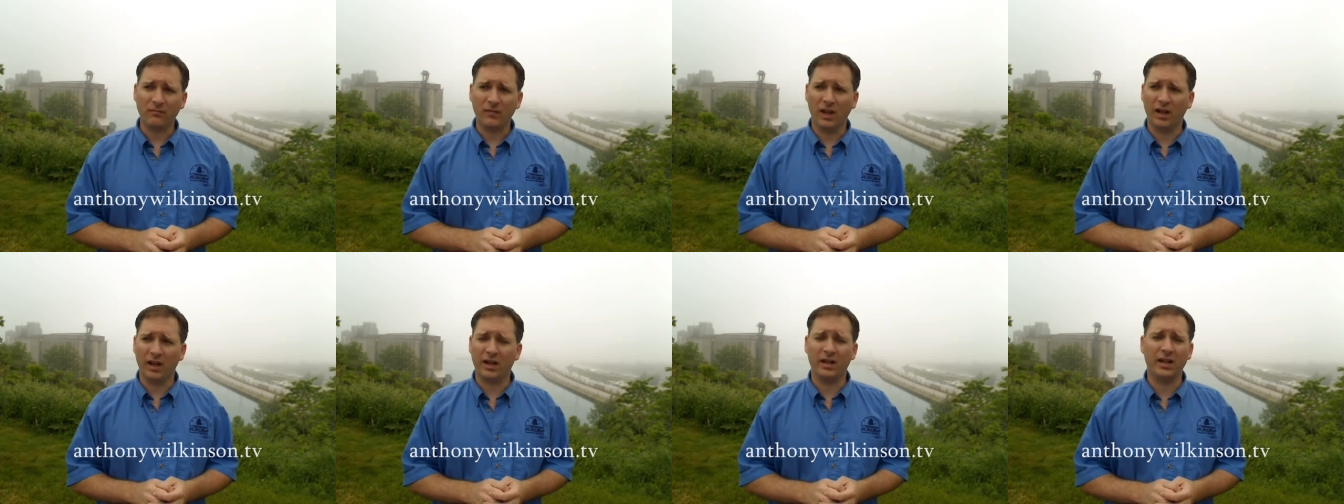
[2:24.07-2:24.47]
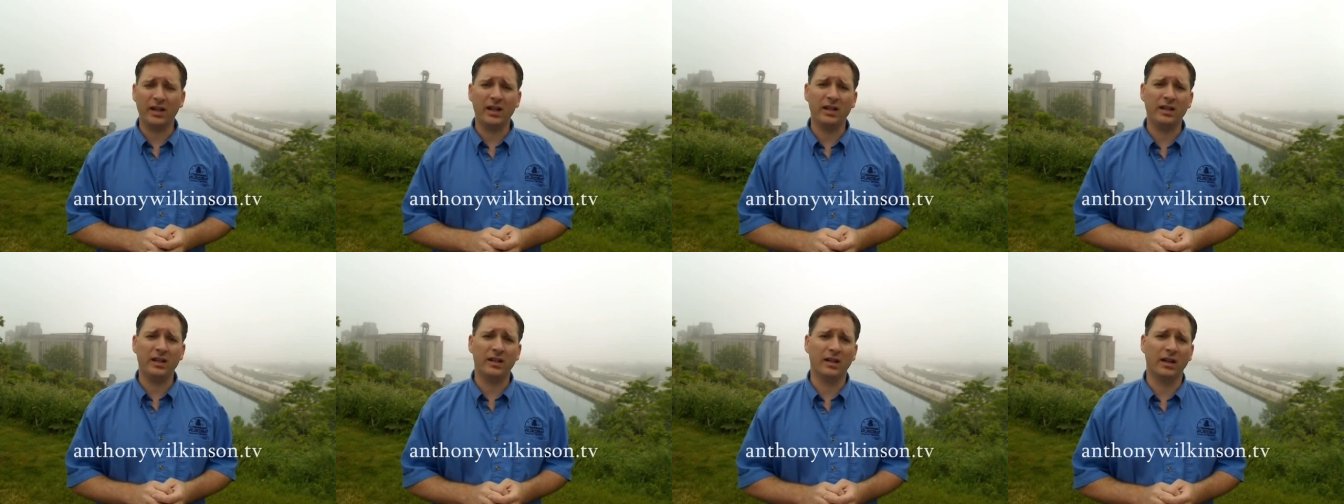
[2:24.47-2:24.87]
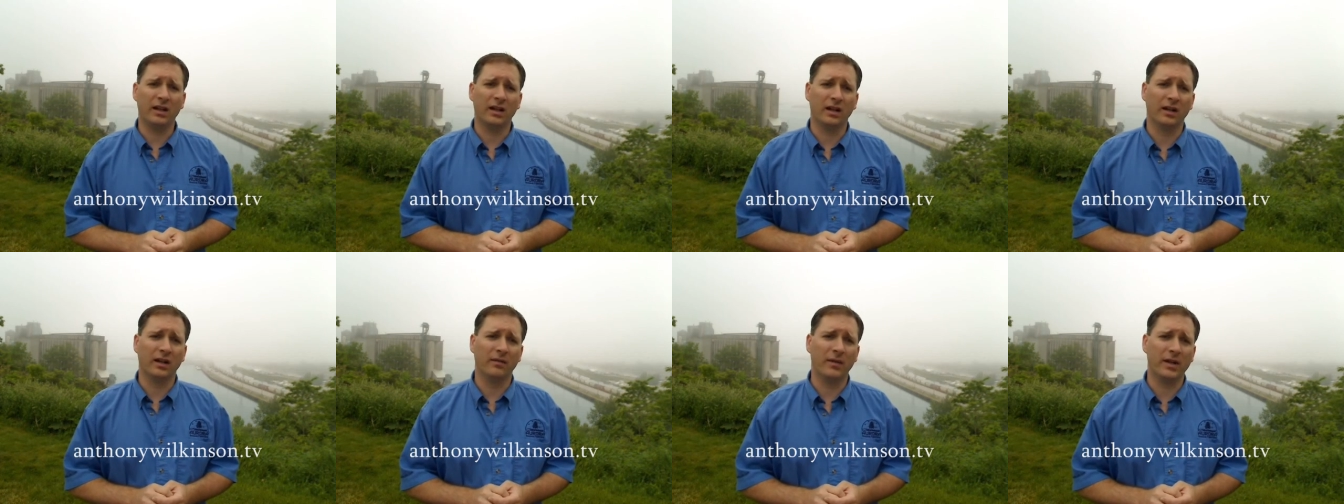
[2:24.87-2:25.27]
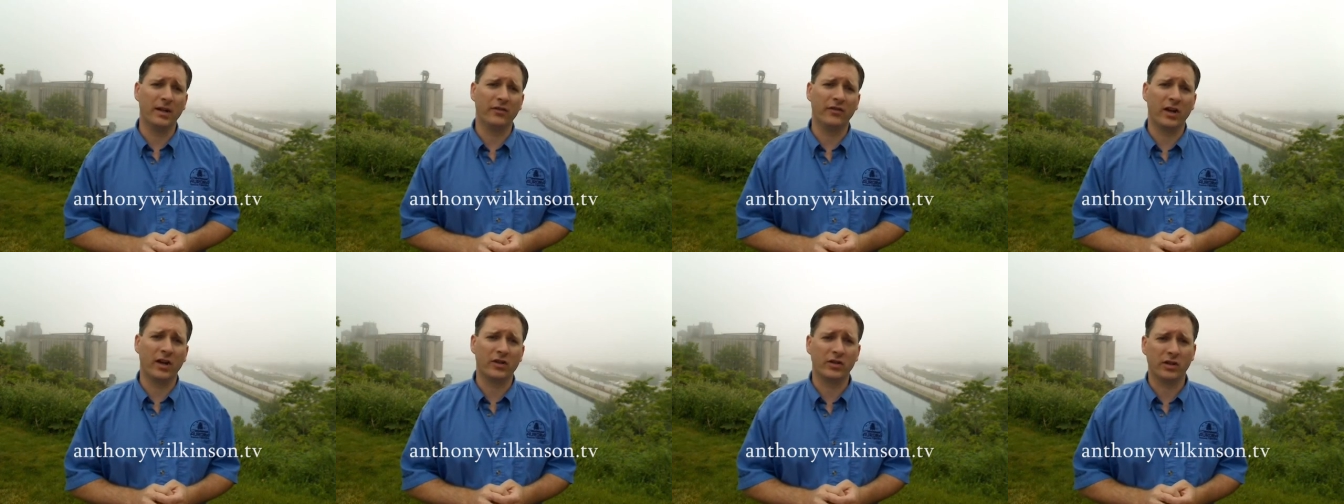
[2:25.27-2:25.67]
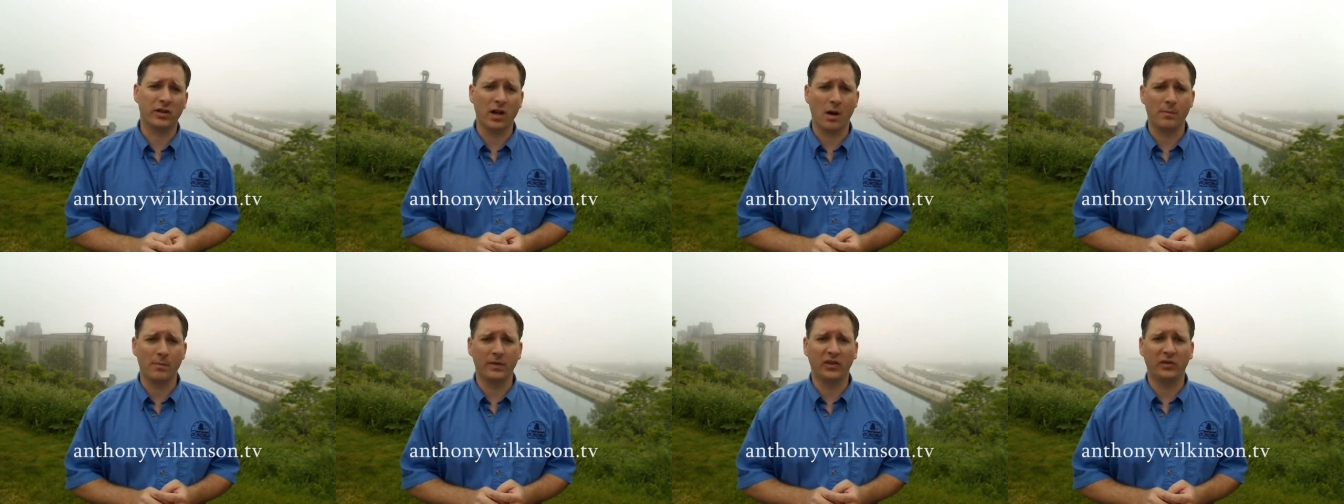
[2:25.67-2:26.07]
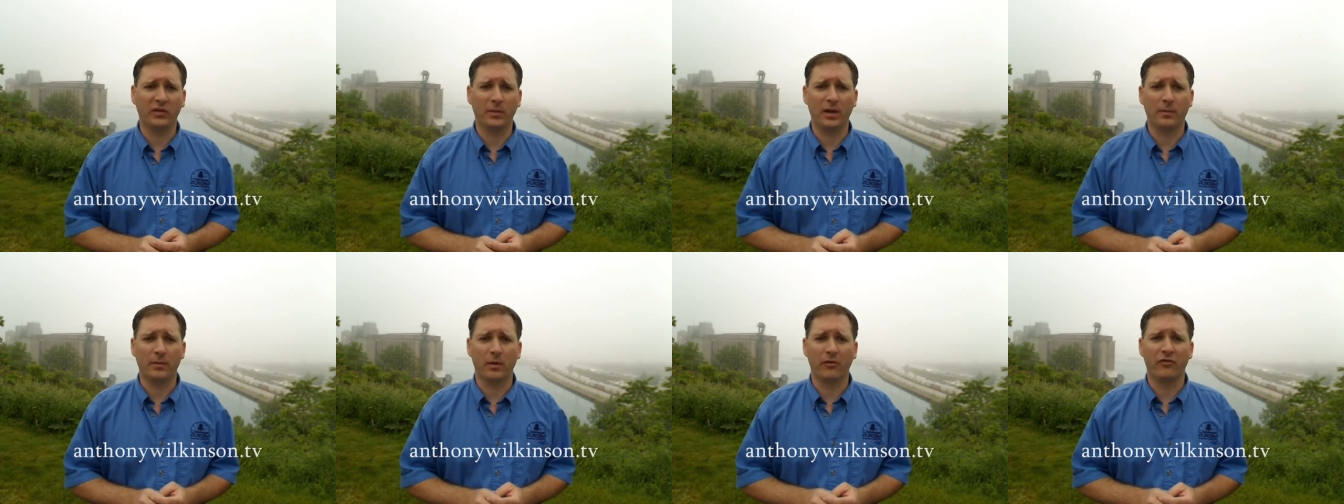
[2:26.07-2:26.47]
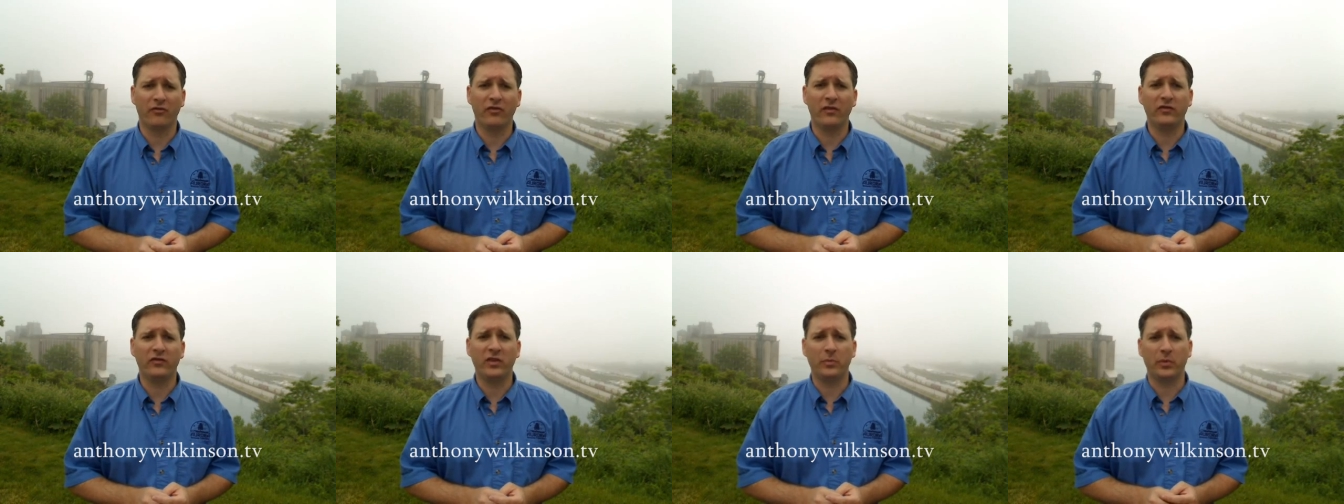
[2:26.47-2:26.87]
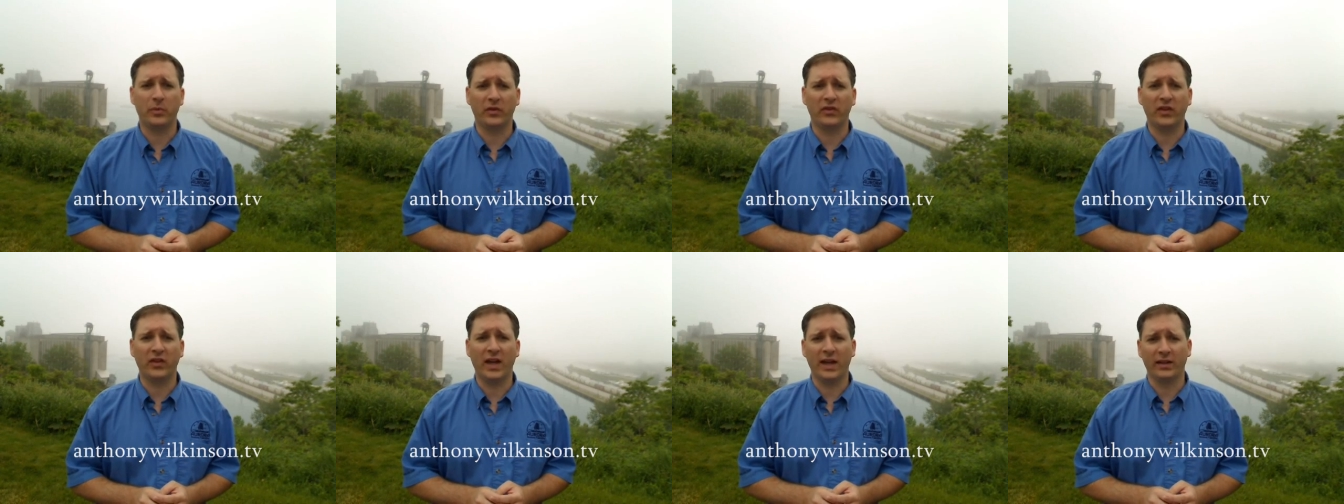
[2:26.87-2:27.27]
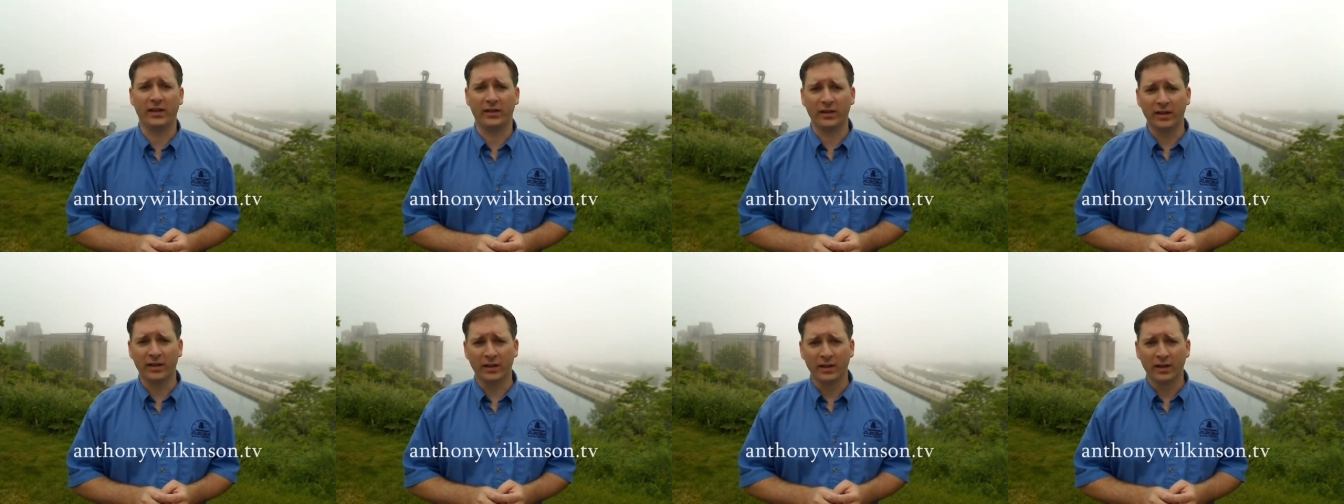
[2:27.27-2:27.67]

that Canadian uh, manufacturing companies spend about 50%